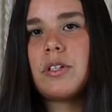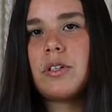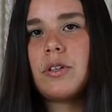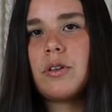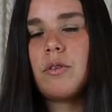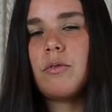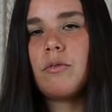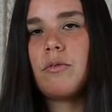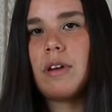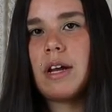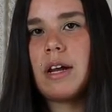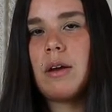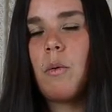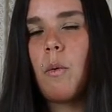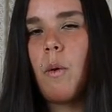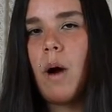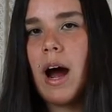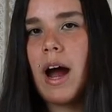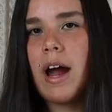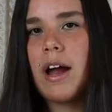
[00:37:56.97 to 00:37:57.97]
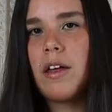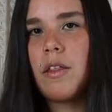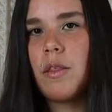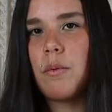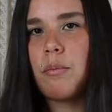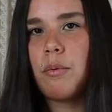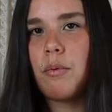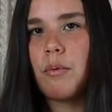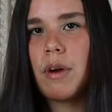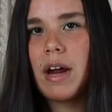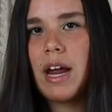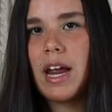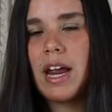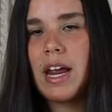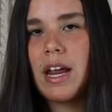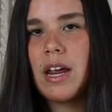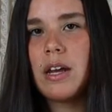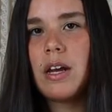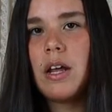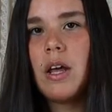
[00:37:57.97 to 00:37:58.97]
to rewire the
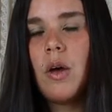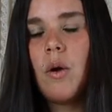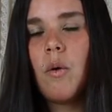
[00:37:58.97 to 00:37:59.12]
brain